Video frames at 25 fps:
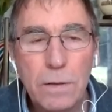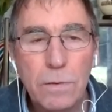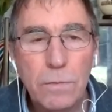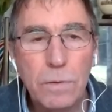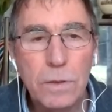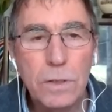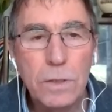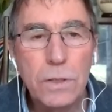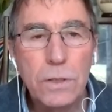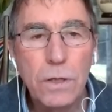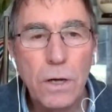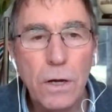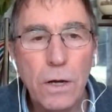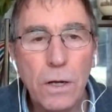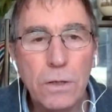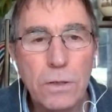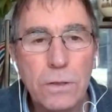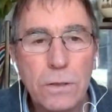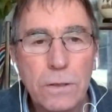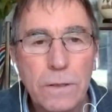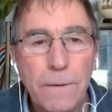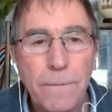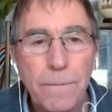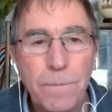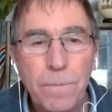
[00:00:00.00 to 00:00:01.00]

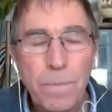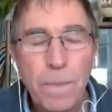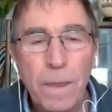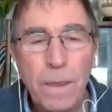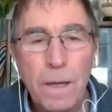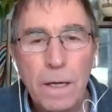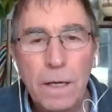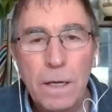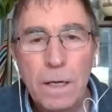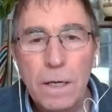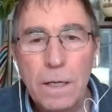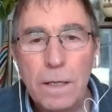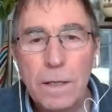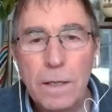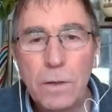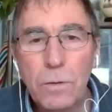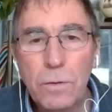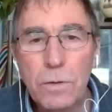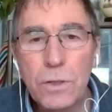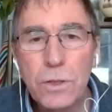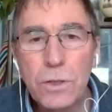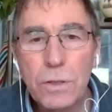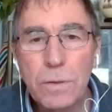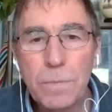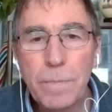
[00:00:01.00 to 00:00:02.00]
research. The
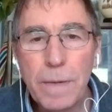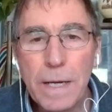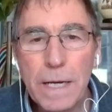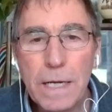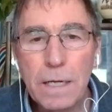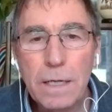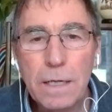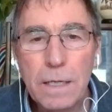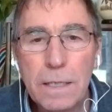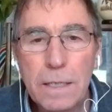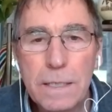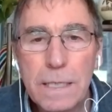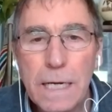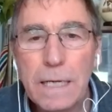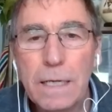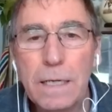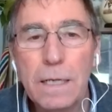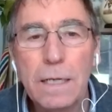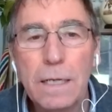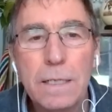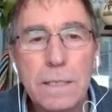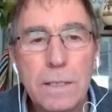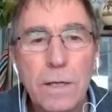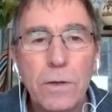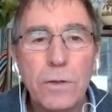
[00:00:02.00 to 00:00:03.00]
Christian Medical and Dental
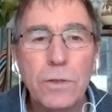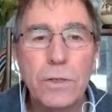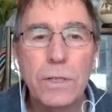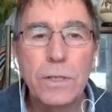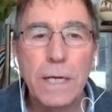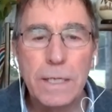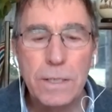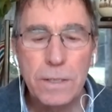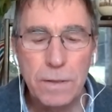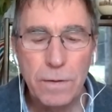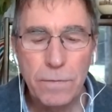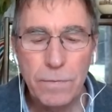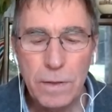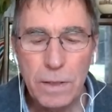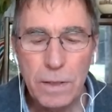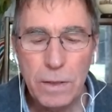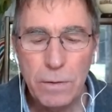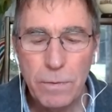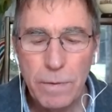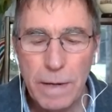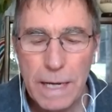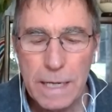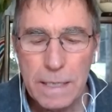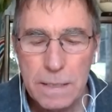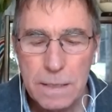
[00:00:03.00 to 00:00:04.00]
Association of the
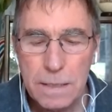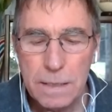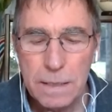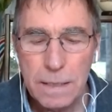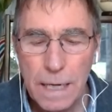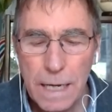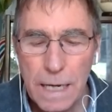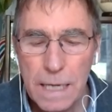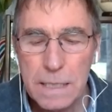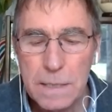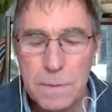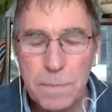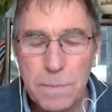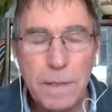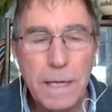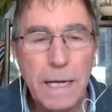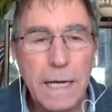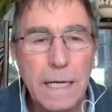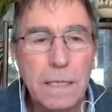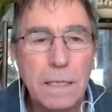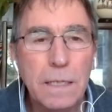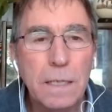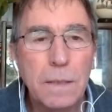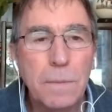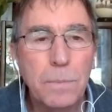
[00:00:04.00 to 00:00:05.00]
US has
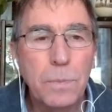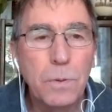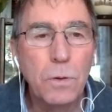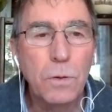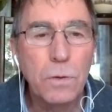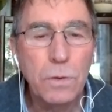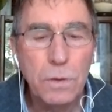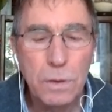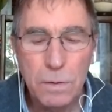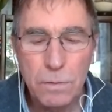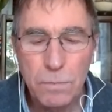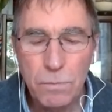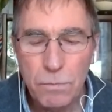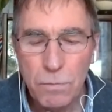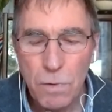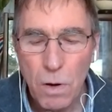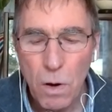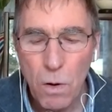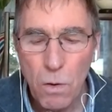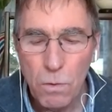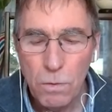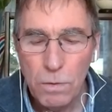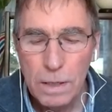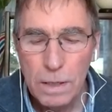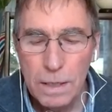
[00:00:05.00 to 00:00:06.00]
played an important
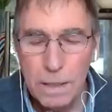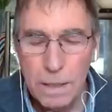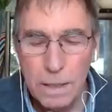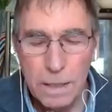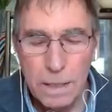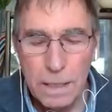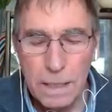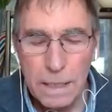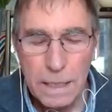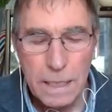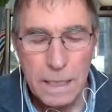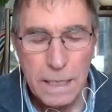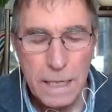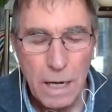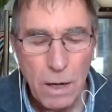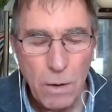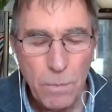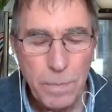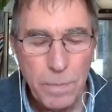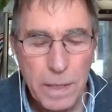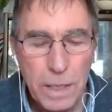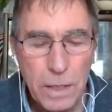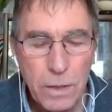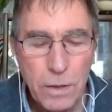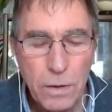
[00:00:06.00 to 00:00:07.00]
role in
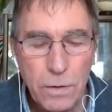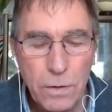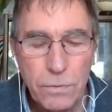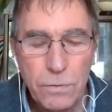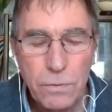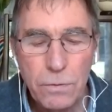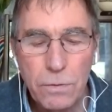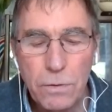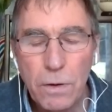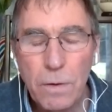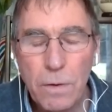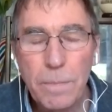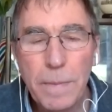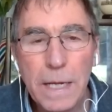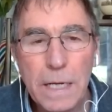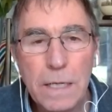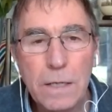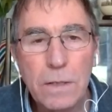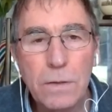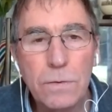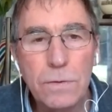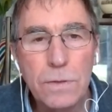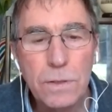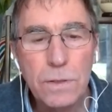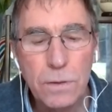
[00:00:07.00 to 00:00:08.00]
helping her through her
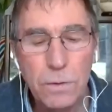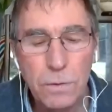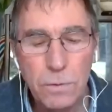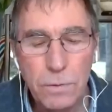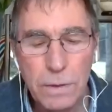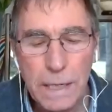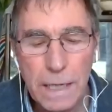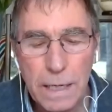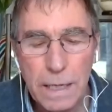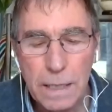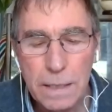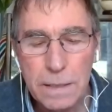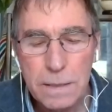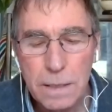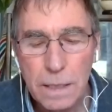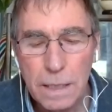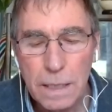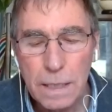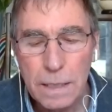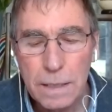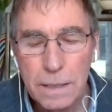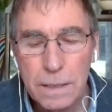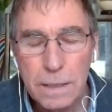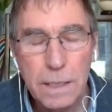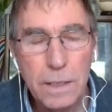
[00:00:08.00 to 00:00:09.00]
medical school years and
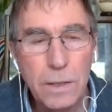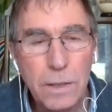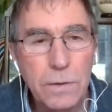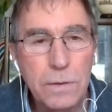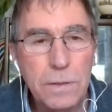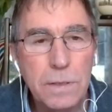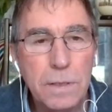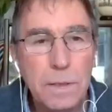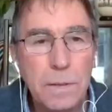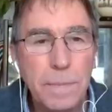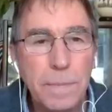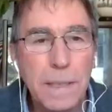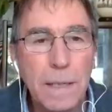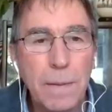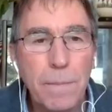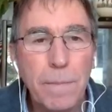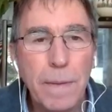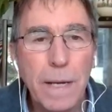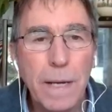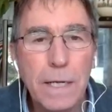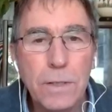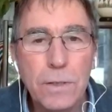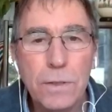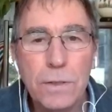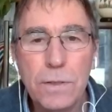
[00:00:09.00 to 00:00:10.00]
continues to be a
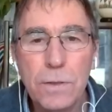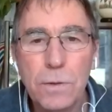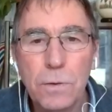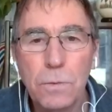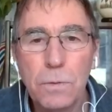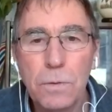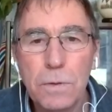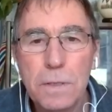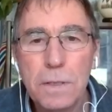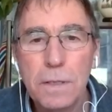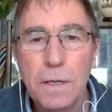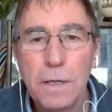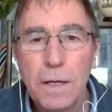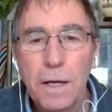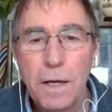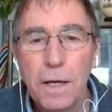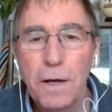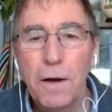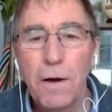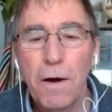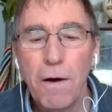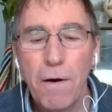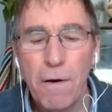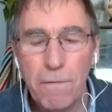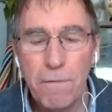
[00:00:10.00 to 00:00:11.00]
major source
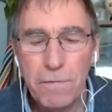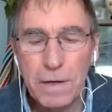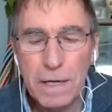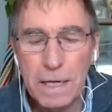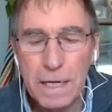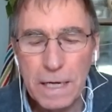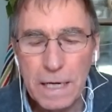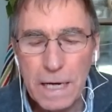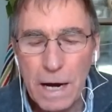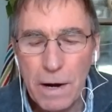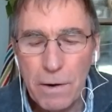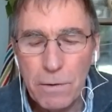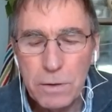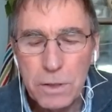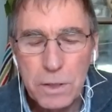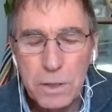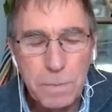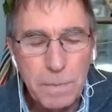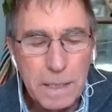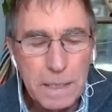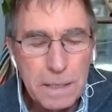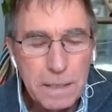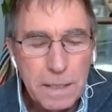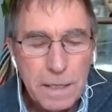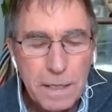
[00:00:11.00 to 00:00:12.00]
of
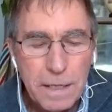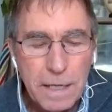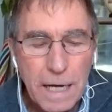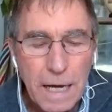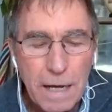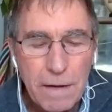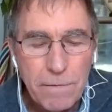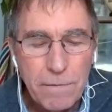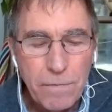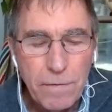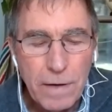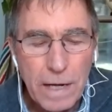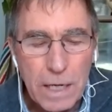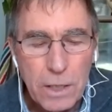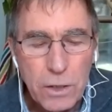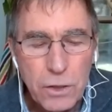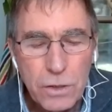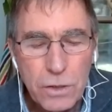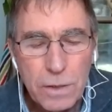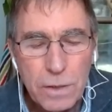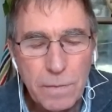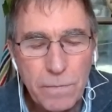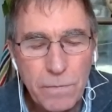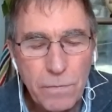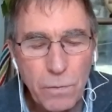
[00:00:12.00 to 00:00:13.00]
encouragement and
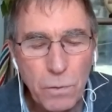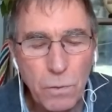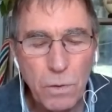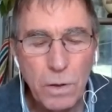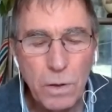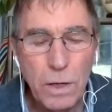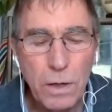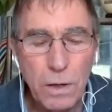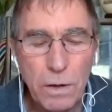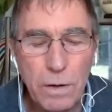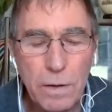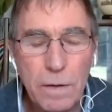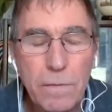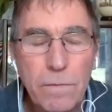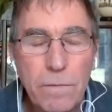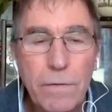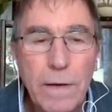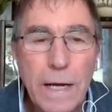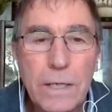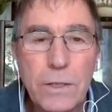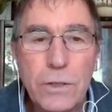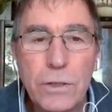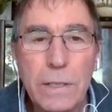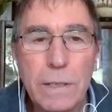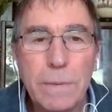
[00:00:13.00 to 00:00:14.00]
fellowship for her. And in
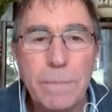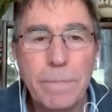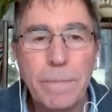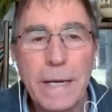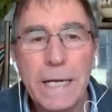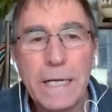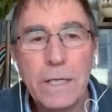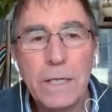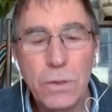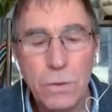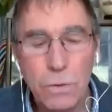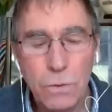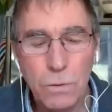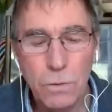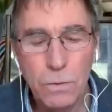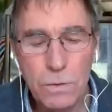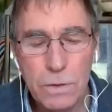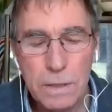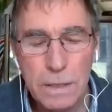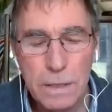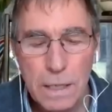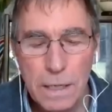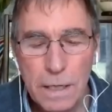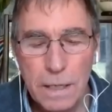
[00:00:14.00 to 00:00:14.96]
fact, she mentors